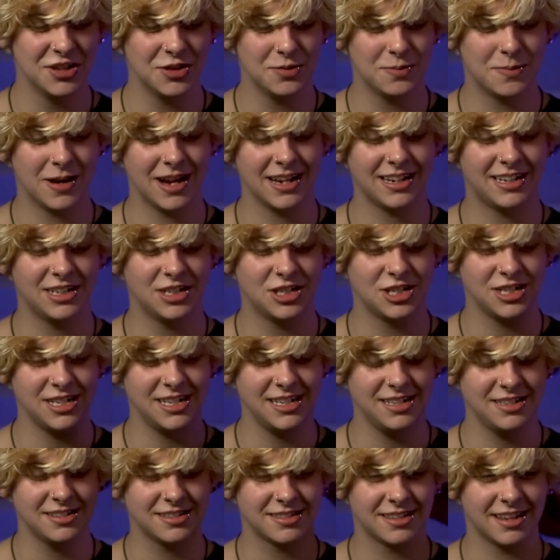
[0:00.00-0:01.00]
know the biker
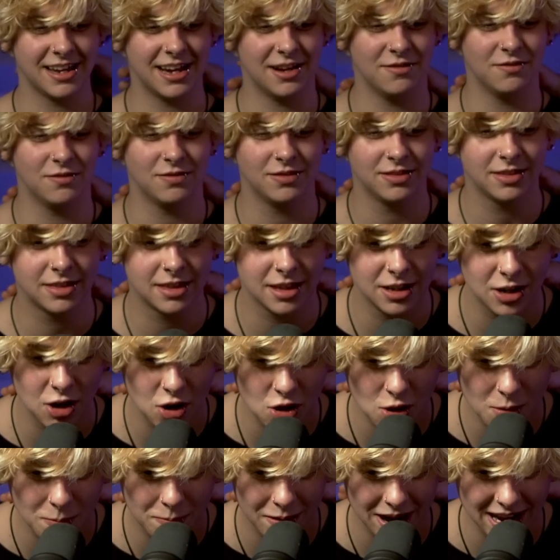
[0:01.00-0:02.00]
jeans that you
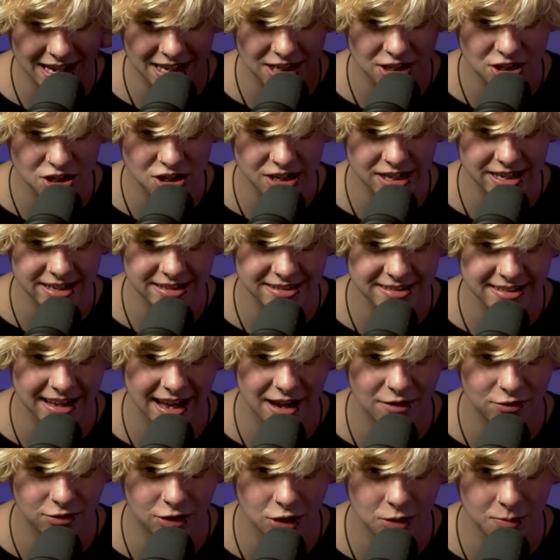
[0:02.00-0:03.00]
know the biker jeans
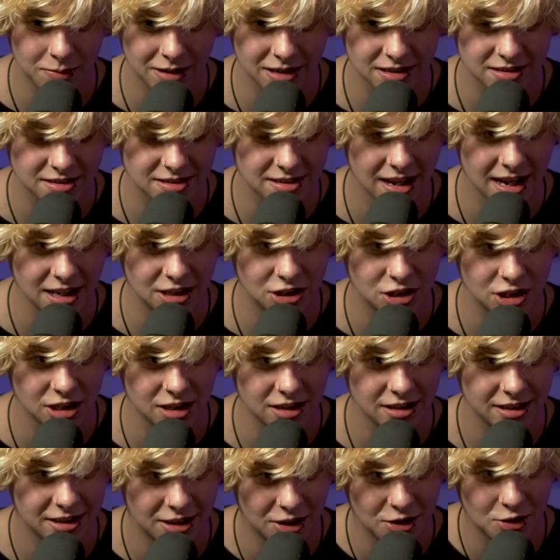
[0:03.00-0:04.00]
that have too much texture. You